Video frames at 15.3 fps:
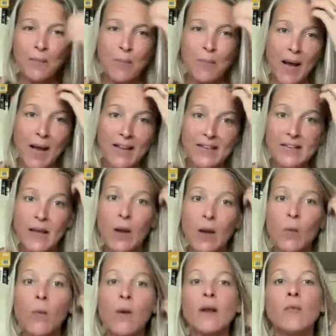but
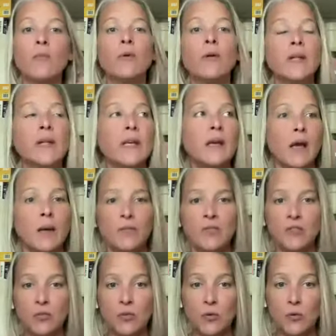when it really
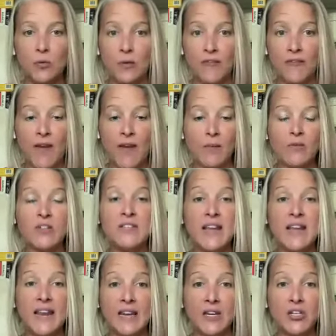comes to the
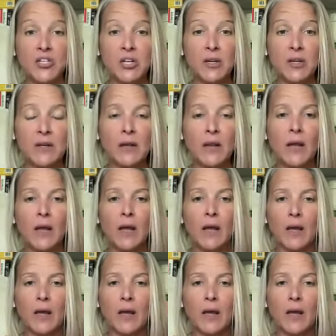foundation,